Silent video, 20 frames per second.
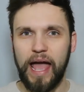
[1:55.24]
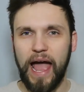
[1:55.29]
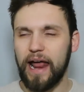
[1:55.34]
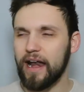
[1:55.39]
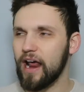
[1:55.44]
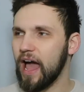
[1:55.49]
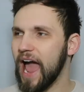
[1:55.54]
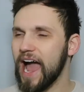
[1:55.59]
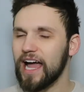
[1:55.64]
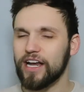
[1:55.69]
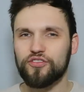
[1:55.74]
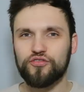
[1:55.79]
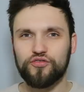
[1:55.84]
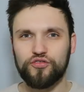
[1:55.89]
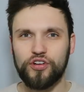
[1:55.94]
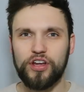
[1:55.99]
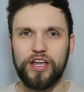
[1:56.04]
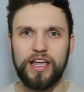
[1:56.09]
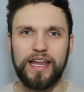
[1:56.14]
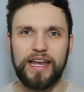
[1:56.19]
and I had a
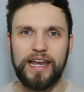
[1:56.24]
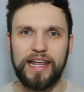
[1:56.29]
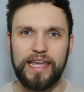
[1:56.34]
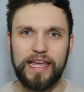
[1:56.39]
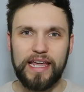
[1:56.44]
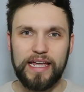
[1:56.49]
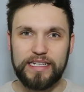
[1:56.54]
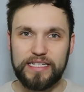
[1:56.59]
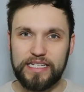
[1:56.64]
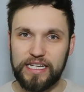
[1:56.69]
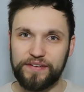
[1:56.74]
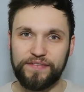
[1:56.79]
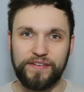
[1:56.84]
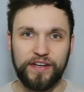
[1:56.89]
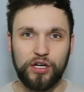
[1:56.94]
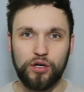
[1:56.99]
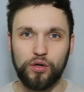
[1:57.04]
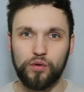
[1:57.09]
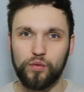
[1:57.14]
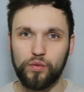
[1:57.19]
really
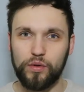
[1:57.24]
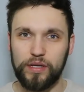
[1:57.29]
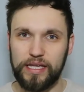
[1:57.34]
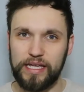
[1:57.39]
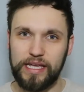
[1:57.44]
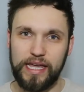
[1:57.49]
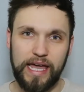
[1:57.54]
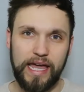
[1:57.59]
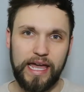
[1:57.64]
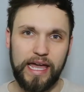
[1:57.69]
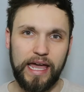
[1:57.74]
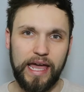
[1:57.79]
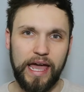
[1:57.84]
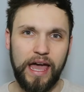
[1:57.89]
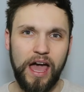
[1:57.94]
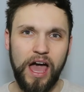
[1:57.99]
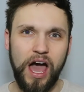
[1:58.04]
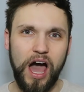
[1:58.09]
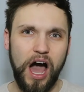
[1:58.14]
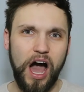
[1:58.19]
difficult year.
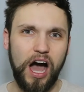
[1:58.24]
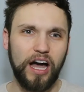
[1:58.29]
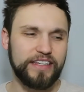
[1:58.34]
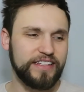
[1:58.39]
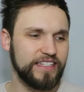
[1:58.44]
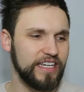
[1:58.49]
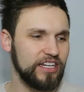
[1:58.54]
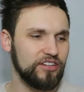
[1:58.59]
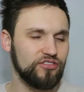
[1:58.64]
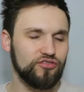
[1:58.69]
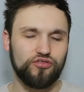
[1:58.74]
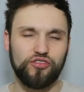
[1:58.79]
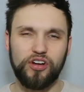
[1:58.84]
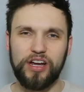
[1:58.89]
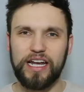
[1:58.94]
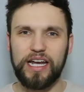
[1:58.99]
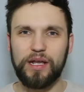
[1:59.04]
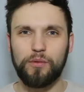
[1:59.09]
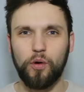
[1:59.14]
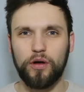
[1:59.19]
I didn't
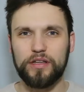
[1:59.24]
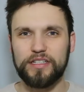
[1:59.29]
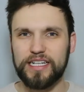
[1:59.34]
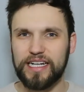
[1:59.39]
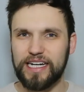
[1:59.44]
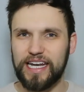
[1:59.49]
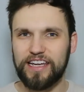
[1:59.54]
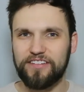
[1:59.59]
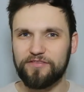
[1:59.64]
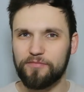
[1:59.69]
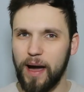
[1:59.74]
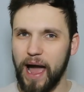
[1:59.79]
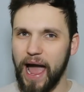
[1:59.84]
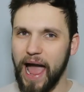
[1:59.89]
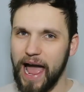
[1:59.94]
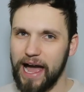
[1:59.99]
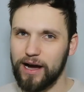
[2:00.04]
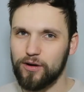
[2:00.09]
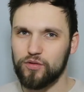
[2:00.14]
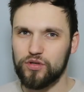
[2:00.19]
really want to leave my
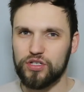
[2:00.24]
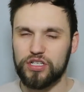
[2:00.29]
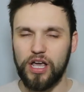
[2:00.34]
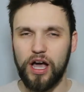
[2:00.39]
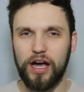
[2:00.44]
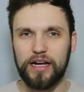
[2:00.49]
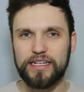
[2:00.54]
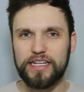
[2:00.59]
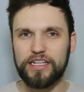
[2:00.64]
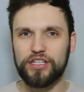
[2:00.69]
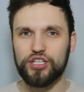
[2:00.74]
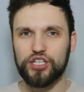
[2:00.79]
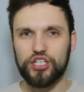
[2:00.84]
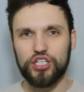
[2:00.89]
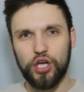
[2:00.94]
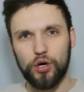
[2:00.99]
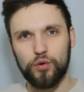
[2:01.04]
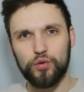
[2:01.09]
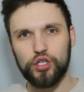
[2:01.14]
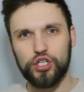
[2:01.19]
house. I didn't
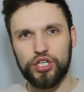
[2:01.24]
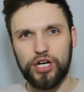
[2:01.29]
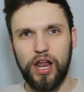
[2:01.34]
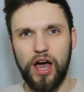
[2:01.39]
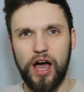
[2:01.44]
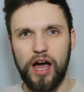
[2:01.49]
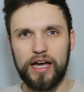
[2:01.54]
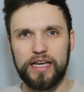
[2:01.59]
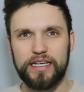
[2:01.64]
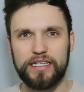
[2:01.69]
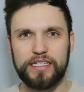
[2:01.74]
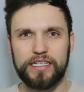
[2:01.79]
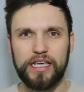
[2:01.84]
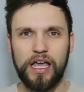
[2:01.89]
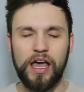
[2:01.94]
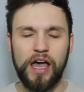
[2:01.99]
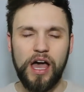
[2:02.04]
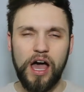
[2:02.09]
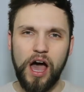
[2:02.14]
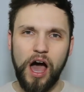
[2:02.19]
socialize.
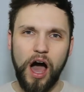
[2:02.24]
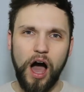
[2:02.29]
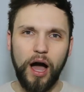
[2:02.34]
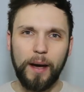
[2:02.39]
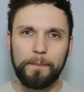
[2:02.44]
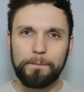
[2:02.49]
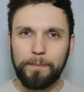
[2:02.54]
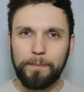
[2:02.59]
I